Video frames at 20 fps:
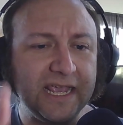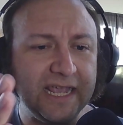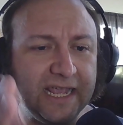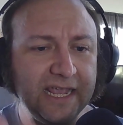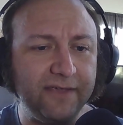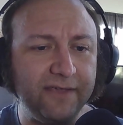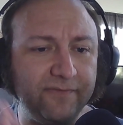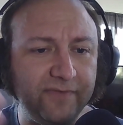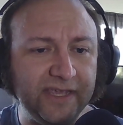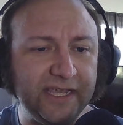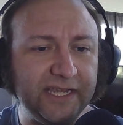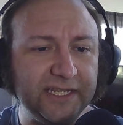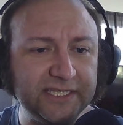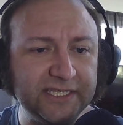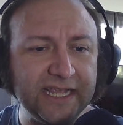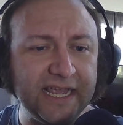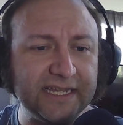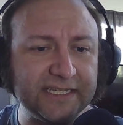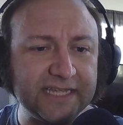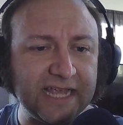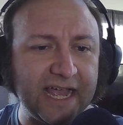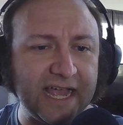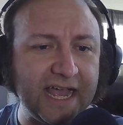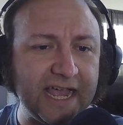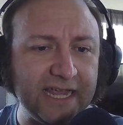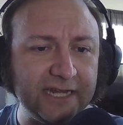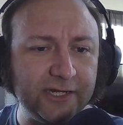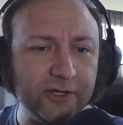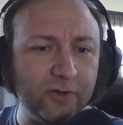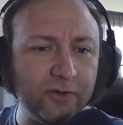If he says,
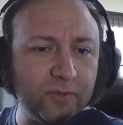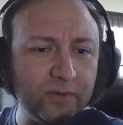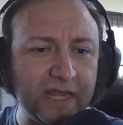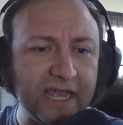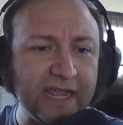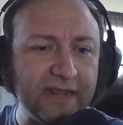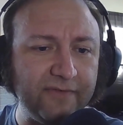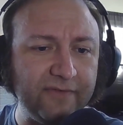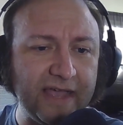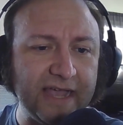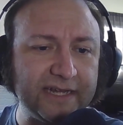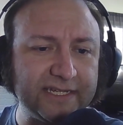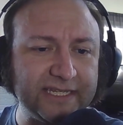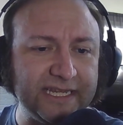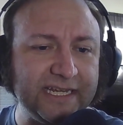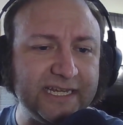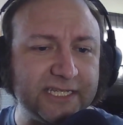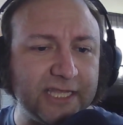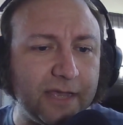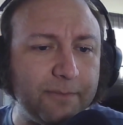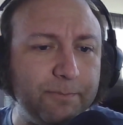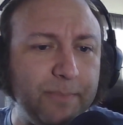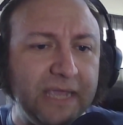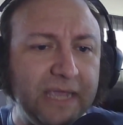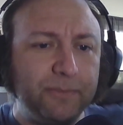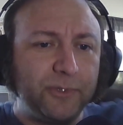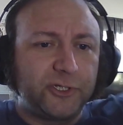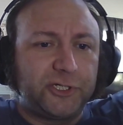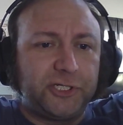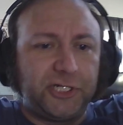I don't like vaccines, the
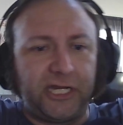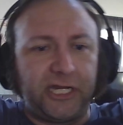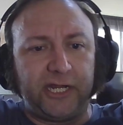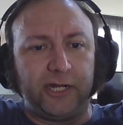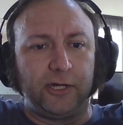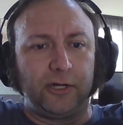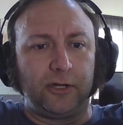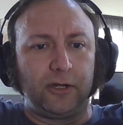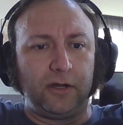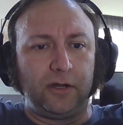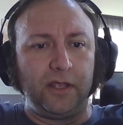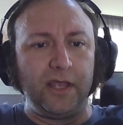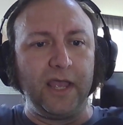people cheer.